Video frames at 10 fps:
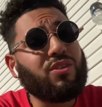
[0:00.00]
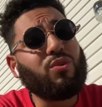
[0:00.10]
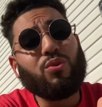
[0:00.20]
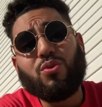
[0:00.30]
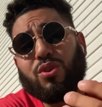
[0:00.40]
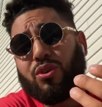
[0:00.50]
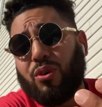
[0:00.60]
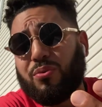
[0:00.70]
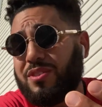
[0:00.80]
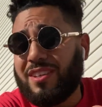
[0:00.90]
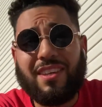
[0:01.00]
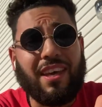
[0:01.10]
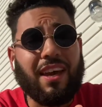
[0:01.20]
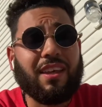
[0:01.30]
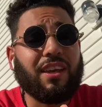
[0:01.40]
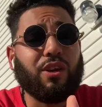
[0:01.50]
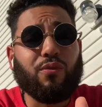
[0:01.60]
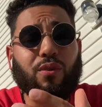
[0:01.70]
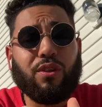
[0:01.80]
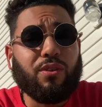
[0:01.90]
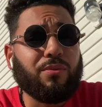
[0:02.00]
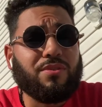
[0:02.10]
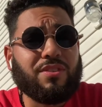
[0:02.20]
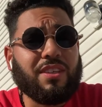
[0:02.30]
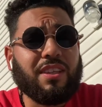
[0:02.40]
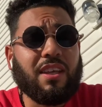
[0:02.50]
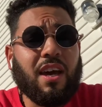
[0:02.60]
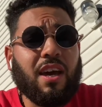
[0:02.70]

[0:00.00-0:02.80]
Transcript: You usually don't see that. Like, you really don't see,